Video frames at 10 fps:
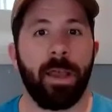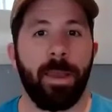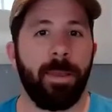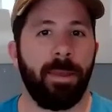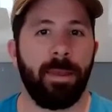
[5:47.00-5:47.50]

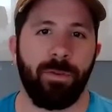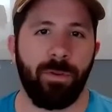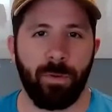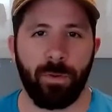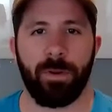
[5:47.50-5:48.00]
and
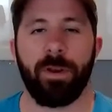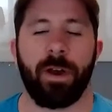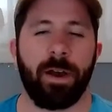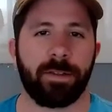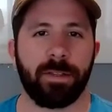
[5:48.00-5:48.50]

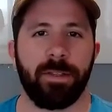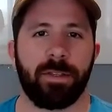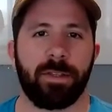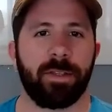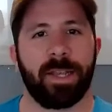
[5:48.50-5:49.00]
honestly,
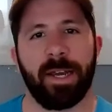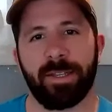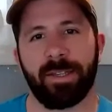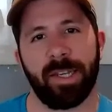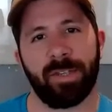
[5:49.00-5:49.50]
this kind of
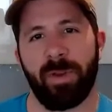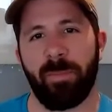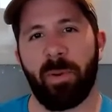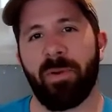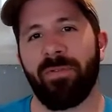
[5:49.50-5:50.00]
segues
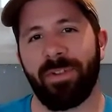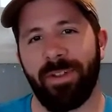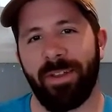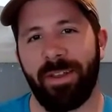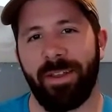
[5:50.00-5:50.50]

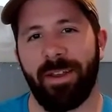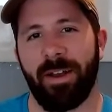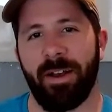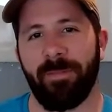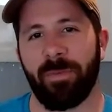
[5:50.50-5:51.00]
perfectly
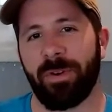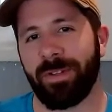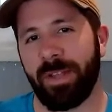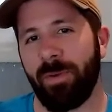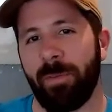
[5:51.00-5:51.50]

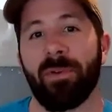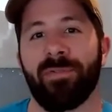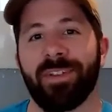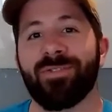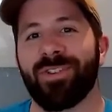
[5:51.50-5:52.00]

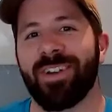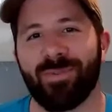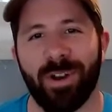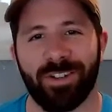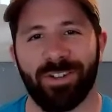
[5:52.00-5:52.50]
into our
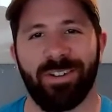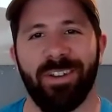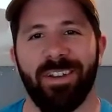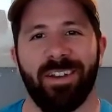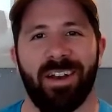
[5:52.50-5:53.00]
next question,
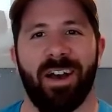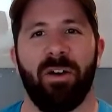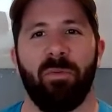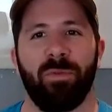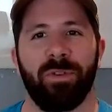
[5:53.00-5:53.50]

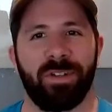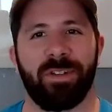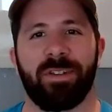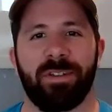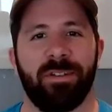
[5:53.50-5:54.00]
which
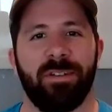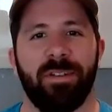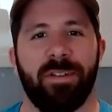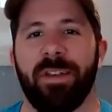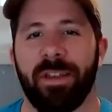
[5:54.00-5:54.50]
is,
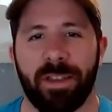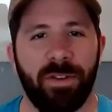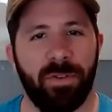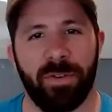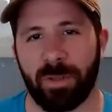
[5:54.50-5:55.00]
could
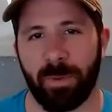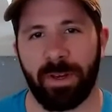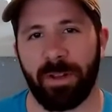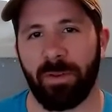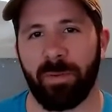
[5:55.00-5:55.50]
you explain
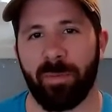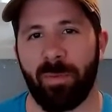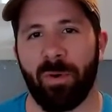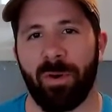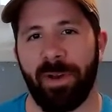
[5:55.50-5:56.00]
a little bit
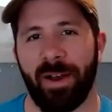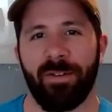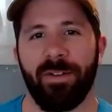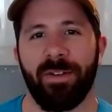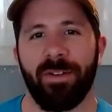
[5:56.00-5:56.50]
more
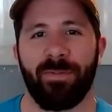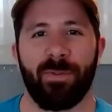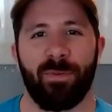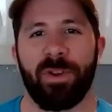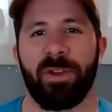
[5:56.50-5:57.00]
about the
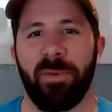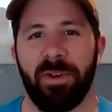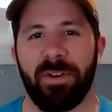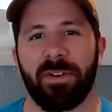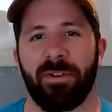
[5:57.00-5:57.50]

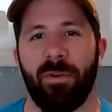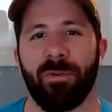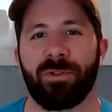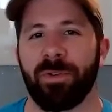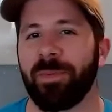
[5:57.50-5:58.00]
Ringba
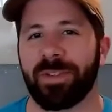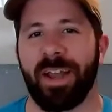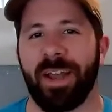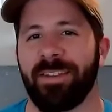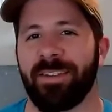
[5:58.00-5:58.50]
culture
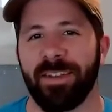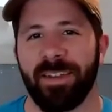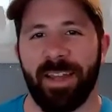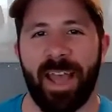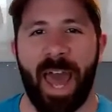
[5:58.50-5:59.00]
besides
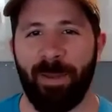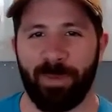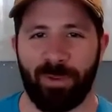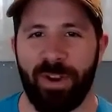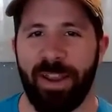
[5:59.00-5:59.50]

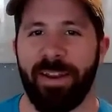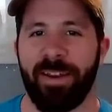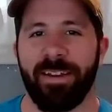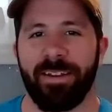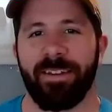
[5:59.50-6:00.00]
Adam's great
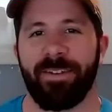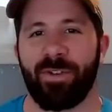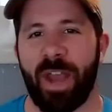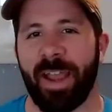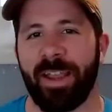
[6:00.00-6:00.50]

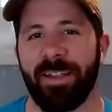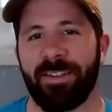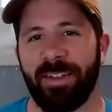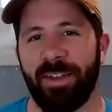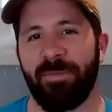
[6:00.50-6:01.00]

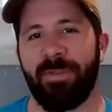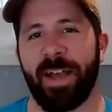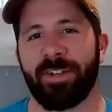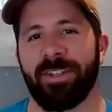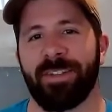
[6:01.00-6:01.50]
jackets and
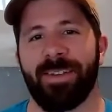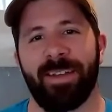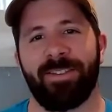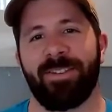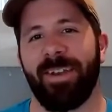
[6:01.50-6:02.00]
fashion
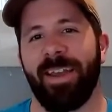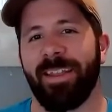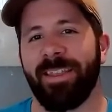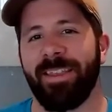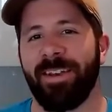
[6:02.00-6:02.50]
sense
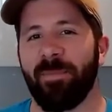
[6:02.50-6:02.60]
and the